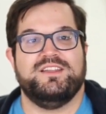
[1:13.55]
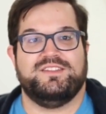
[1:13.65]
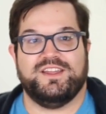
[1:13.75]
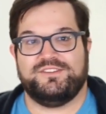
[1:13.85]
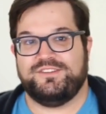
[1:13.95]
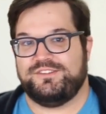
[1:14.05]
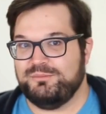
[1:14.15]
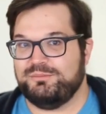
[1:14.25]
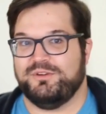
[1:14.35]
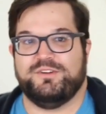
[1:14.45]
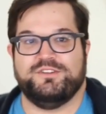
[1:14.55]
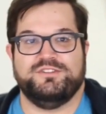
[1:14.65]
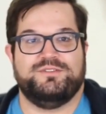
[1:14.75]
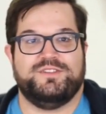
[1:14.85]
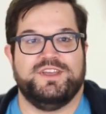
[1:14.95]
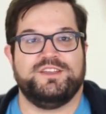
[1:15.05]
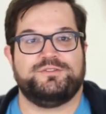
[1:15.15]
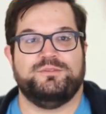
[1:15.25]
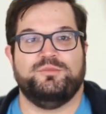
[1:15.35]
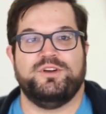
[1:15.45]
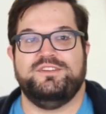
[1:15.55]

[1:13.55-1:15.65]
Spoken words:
That's the simple version of things. For more